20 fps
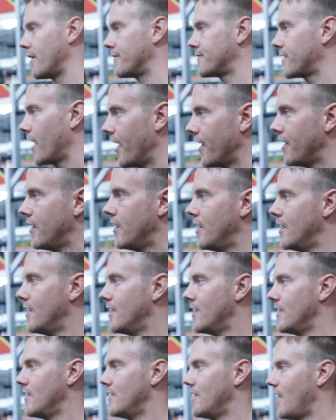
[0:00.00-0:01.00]

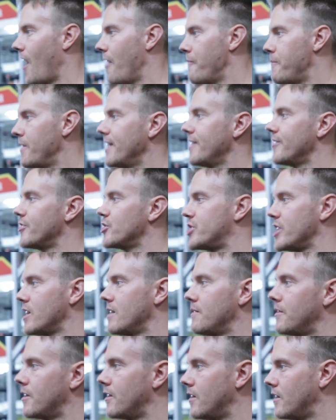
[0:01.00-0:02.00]
I've been in the
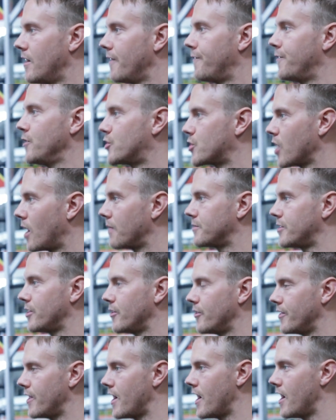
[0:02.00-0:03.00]
gym a few times
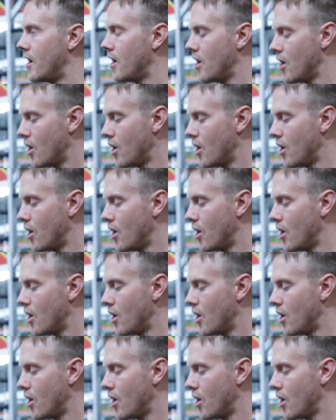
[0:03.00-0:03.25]
here and there.